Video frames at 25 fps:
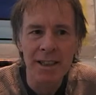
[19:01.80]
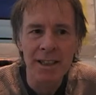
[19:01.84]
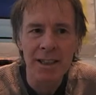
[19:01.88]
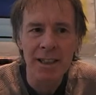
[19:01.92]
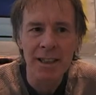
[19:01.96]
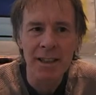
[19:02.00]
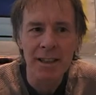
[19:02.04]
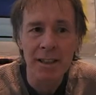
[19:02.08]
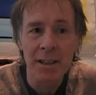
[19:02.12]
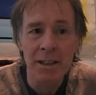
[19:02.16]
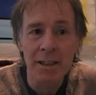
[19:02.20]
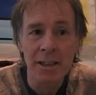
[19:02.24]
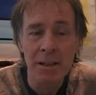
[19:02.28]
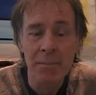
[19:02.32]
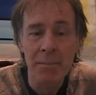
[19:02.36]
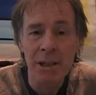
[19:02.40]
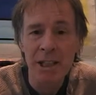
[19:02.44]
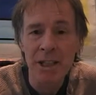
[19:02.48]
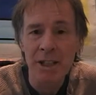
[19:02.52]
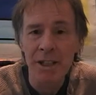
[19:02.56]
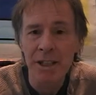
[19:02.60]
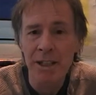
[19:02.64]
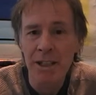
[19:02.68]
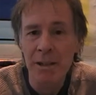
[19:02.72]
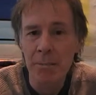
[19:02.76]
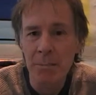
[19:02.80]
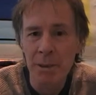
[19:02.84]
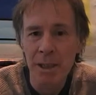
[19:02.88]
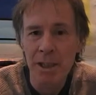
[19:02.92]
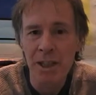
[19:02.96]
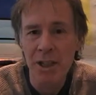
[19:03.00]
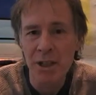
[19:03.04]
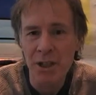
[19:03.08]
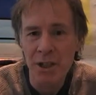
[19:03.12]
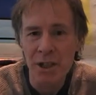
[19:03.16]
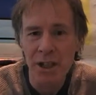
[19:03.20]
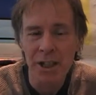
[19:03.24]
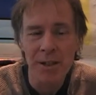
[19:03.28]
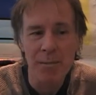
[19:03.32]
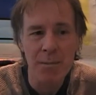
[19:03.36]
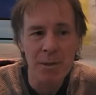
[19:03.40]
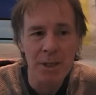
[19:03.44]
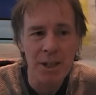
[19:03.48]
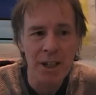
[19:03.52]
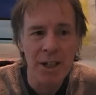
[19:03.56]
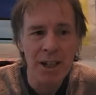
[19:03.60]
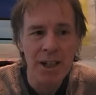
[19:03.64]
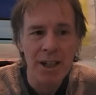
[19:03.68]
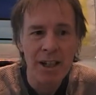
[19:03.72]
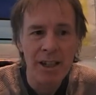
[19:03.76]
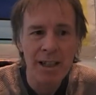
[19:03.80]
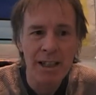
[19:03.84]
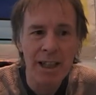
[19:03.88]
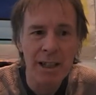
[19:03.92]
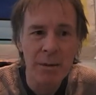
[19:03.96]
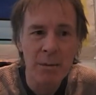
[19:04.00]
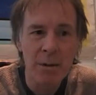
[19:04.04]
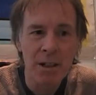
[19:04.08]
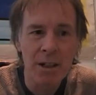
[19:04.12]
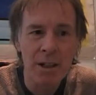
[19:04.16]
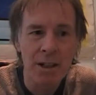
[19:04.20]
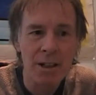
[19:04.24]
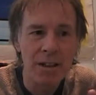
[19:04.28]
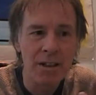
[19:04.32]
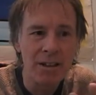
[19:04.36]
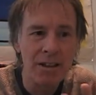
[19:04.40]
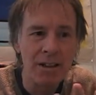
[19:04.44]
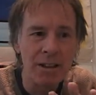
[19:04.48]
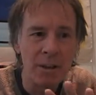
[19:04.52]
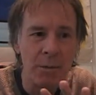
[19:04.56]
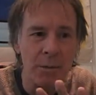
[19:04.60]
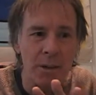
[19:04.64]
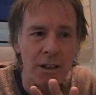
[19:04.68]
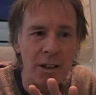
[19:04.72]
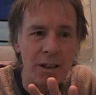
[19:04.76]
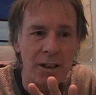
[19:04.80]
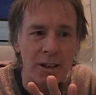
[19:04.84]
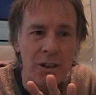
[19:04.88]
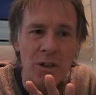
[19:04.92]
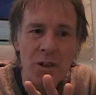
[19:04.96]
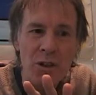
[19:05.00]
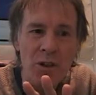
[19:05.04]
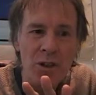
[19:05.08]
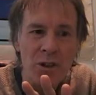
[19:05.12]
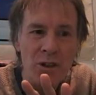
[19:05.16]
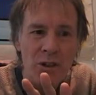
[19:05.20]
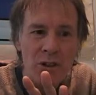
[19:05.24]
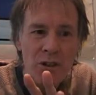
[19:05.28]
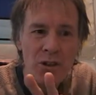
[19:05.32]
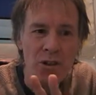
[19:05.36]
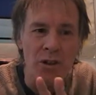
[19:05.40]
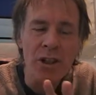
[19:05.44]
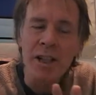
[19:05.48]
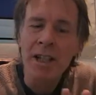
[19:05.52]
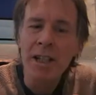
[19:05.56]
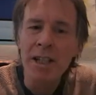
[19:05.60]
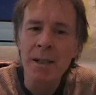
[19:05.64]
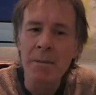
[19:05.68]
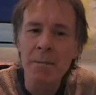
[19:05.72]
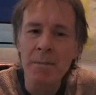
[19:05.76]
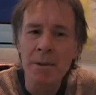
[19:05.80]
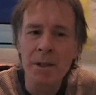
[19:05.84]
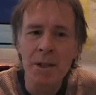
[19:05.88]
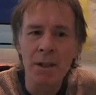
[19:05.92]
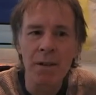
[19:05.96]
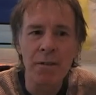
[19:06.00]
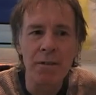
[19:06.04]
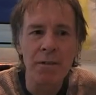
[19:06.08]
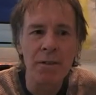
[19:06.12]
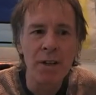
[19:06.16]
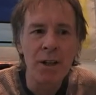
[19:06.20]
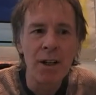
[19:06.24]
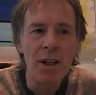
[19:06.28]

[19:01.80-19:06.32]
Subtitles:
especially the bigger ships, there were streams of